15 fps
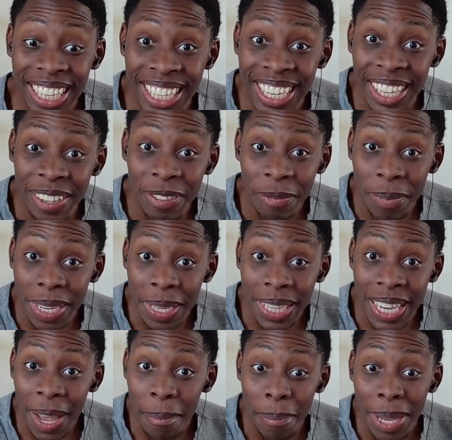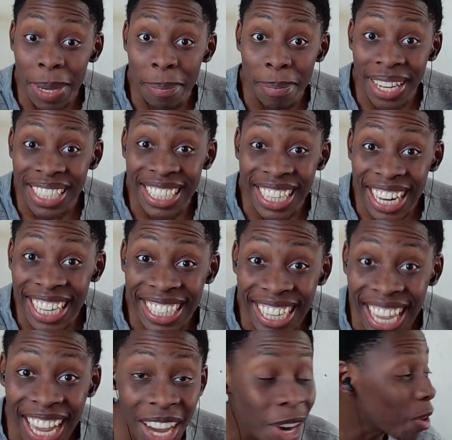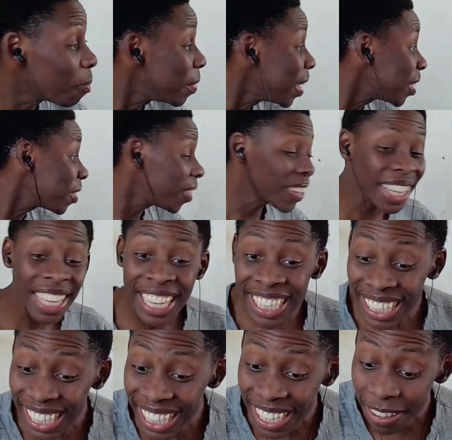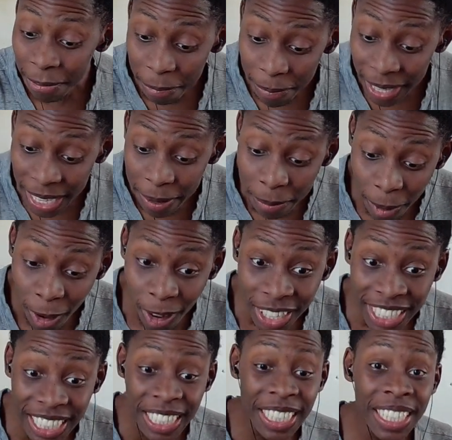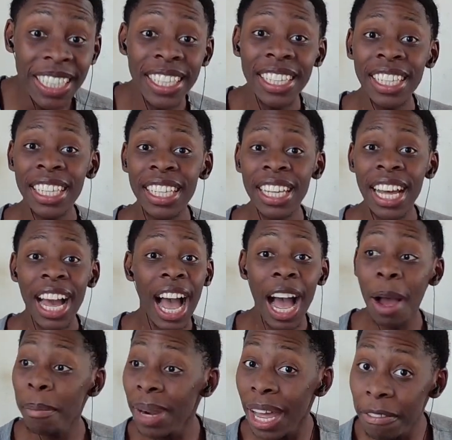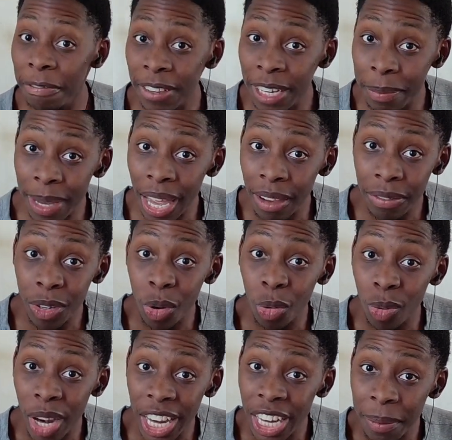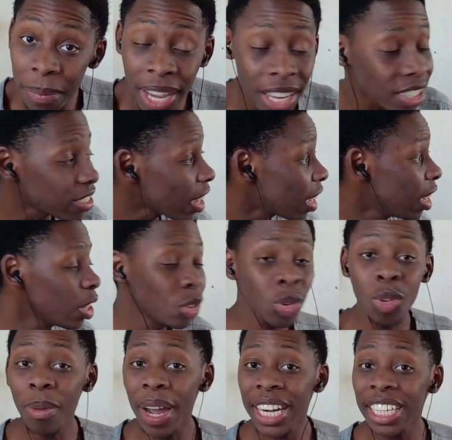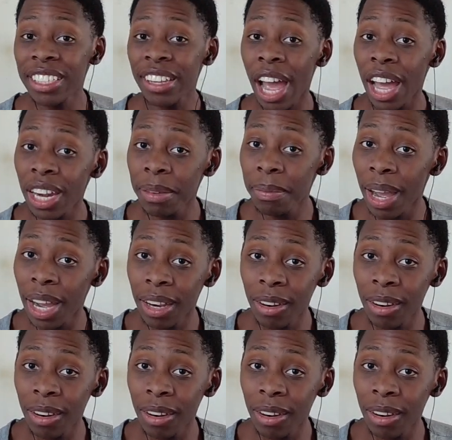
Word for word: Give me the papers right now, big dog. Give me money. I'm not finna be having no random man, ch- nobody in my